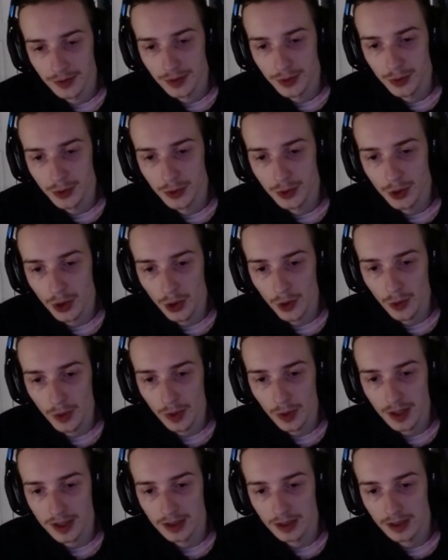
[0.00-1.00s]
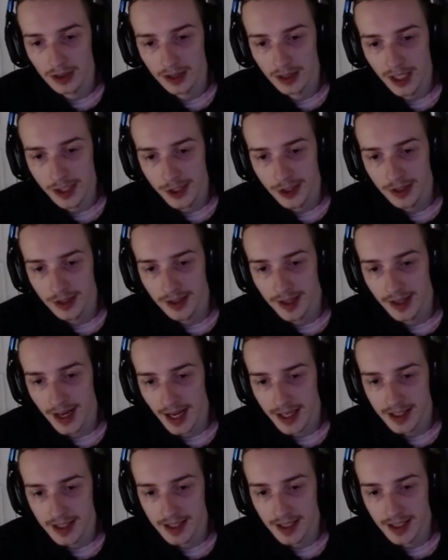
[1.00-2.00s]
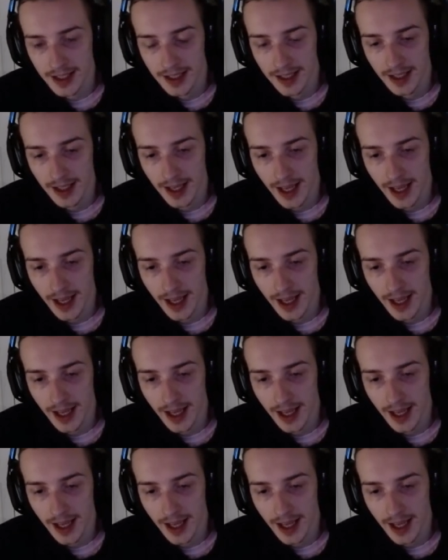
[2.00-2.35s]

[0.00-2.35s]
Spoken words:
you go Legend Tenacity